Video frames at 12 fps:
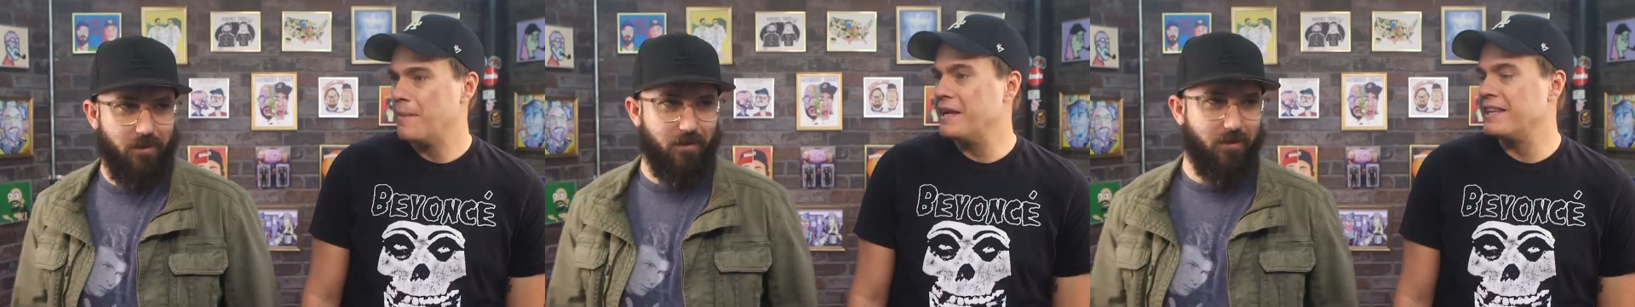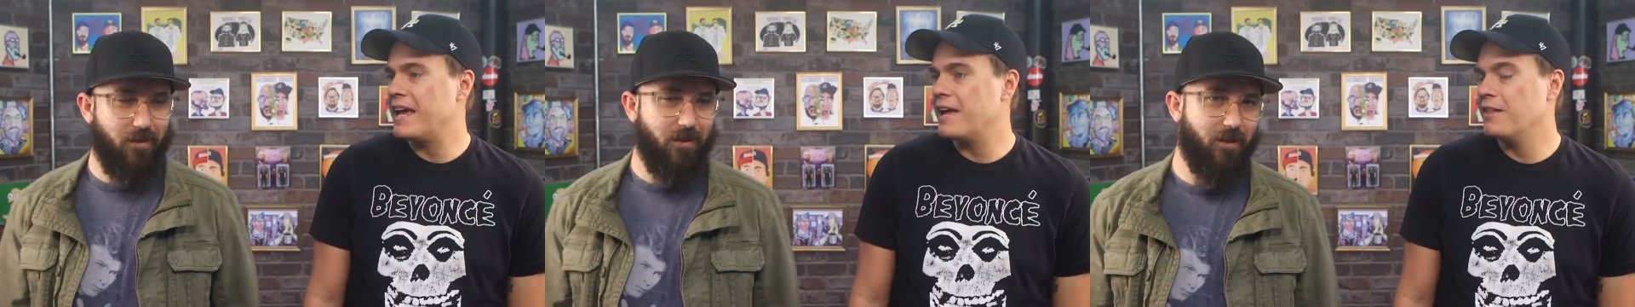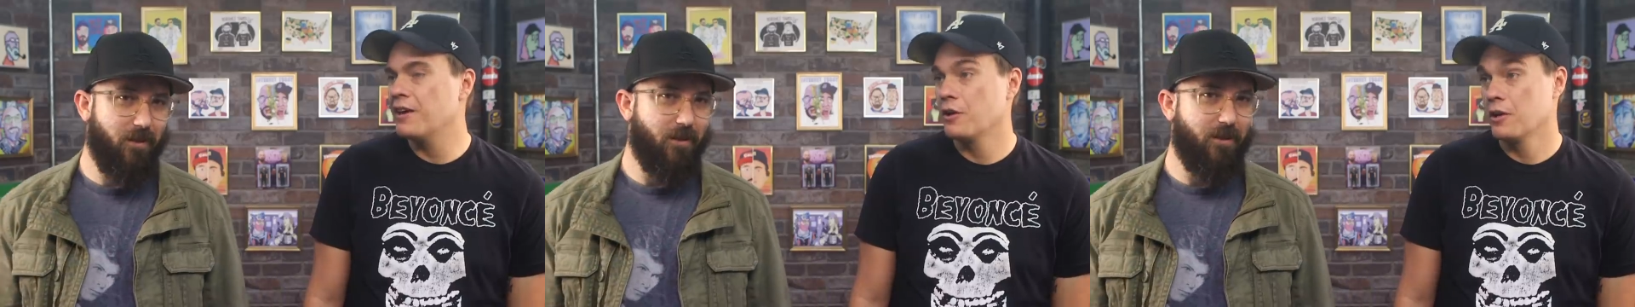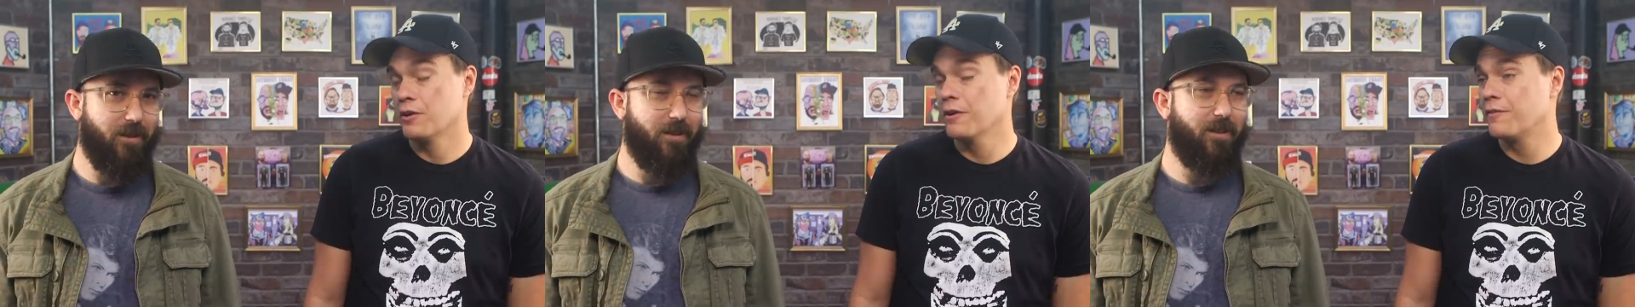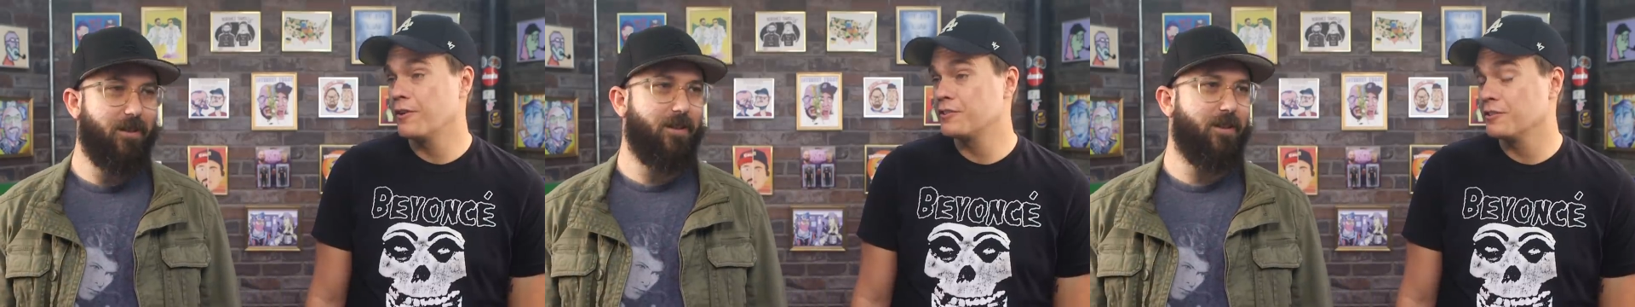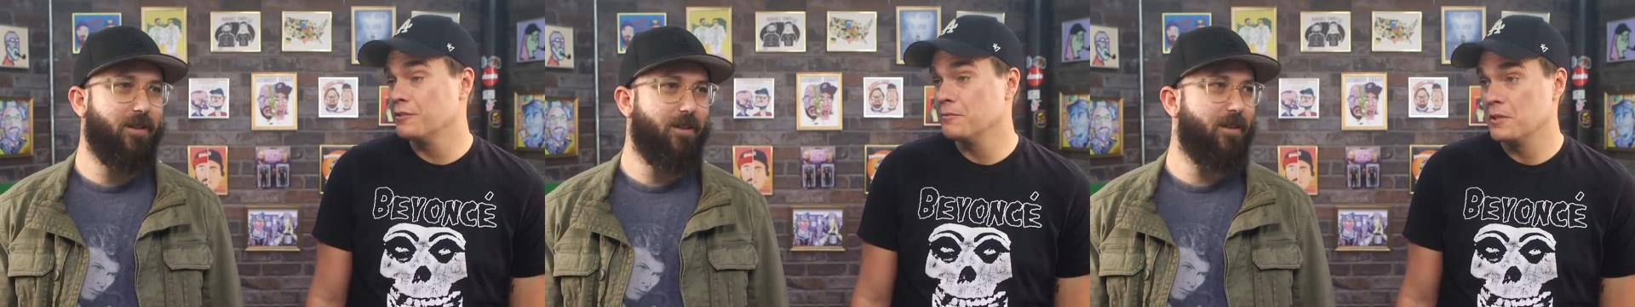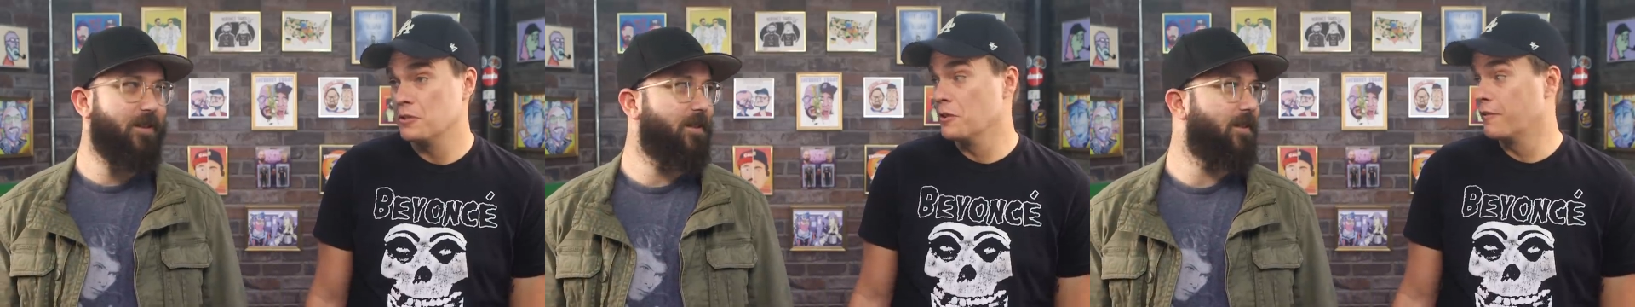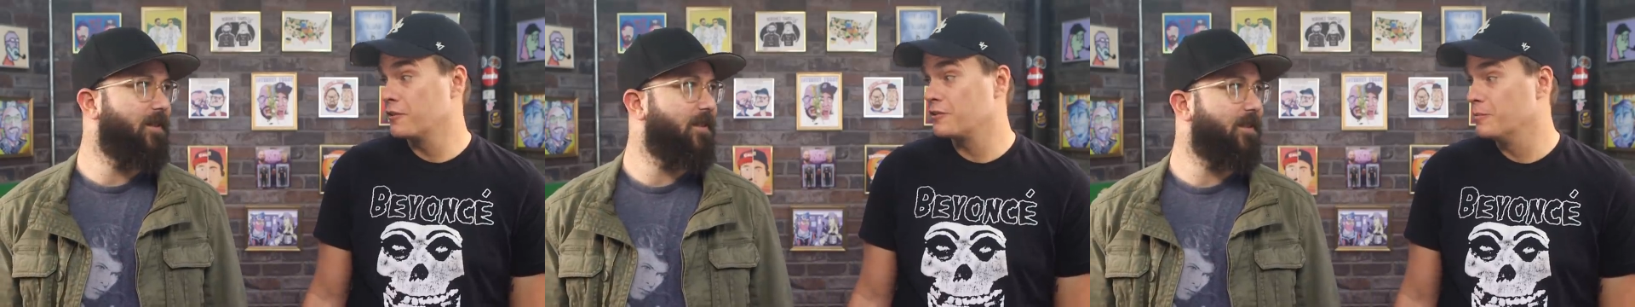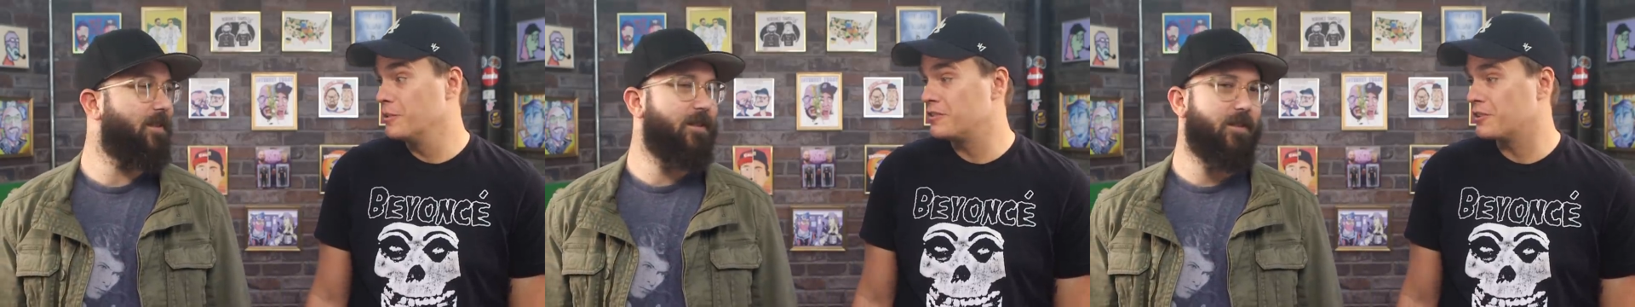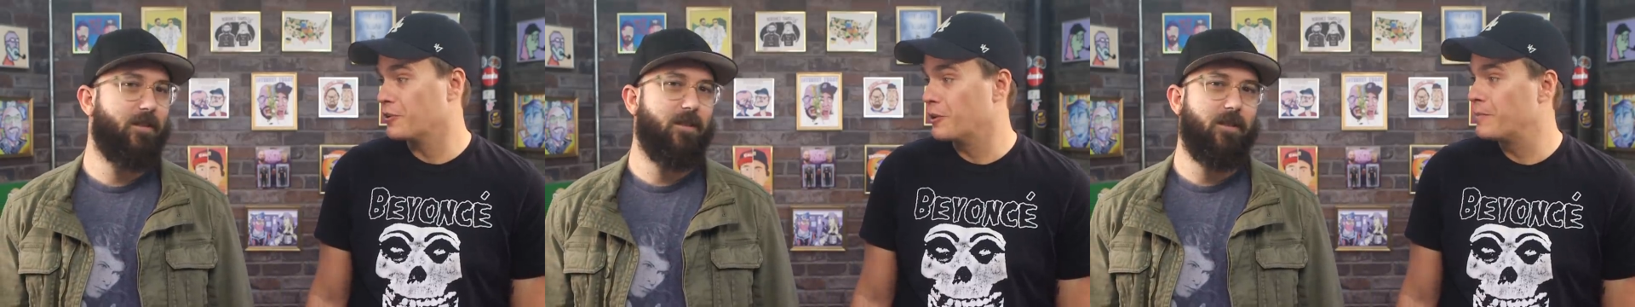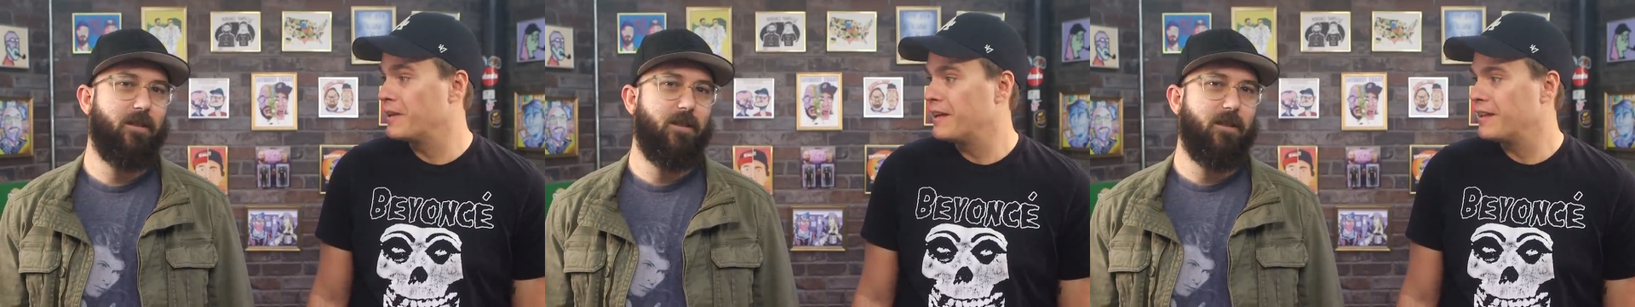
Speaker 1: I mean, they Universal, Universal Music Group,